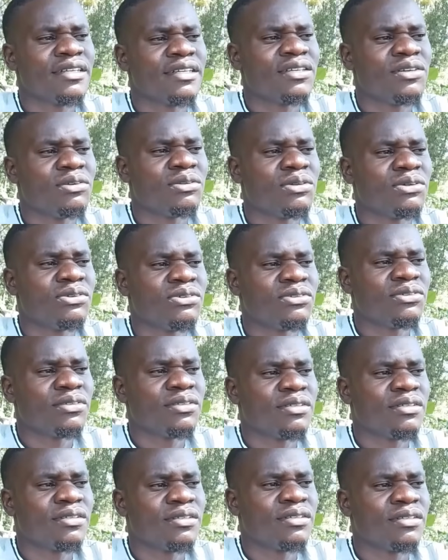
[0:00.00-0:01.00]
You know?
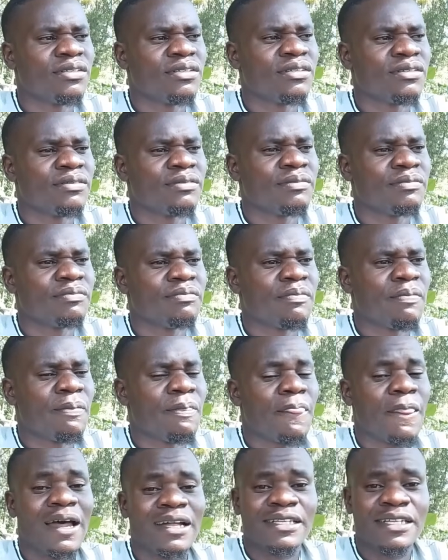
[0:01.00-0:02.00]

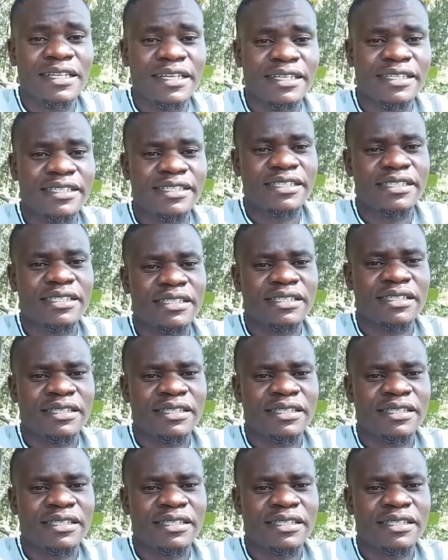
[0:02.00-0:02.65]
At least